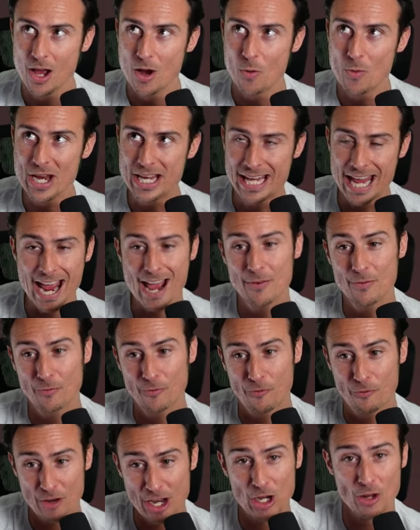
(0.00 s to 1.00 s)
we
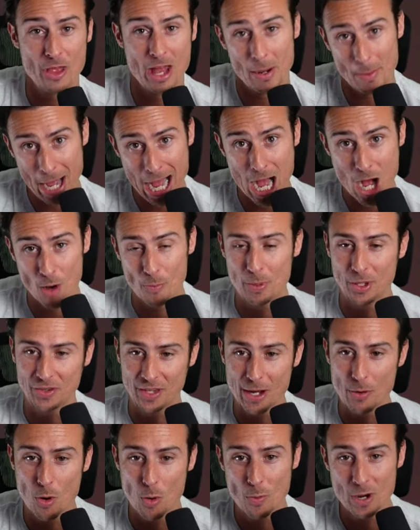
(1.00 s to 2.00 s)
can't figure them out, but
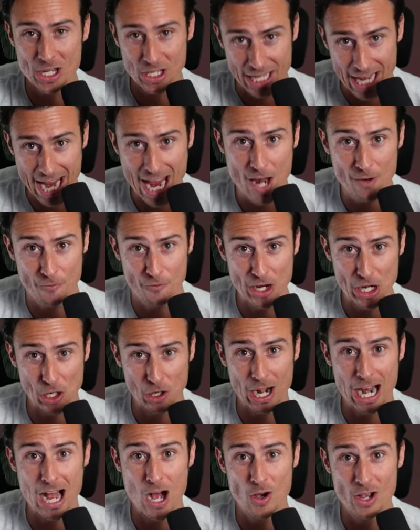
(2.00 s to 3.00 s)
what we can
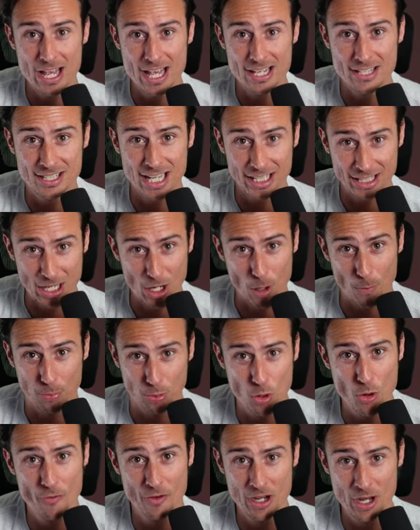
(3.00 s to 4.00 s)
figure out is that they are
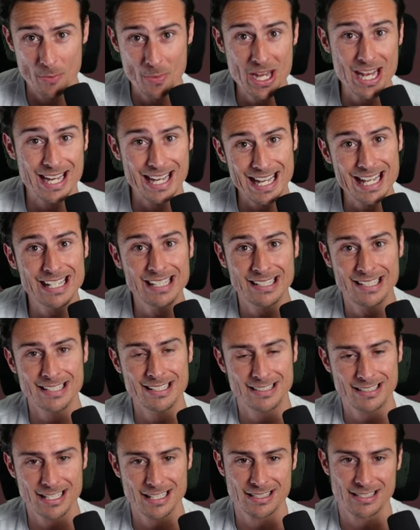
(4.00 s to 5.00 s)
proven to be an
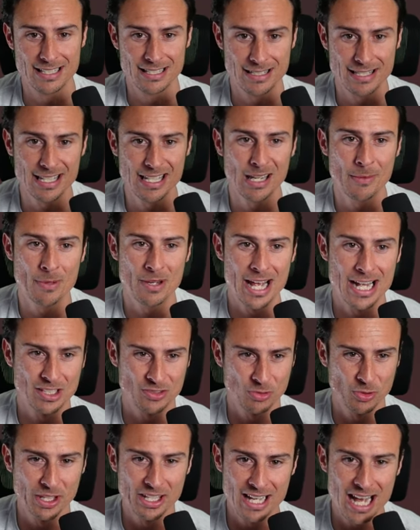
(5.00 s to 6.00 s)
inconsistent team, and
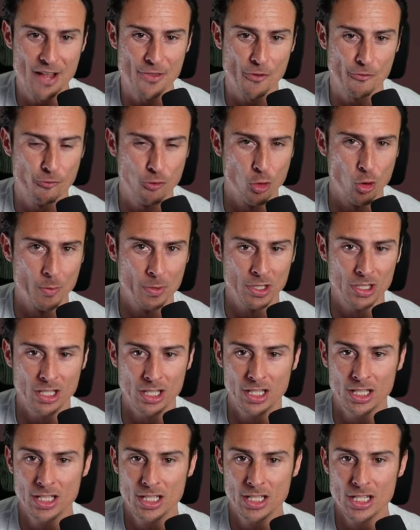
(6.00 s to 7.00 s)
that's really not the formula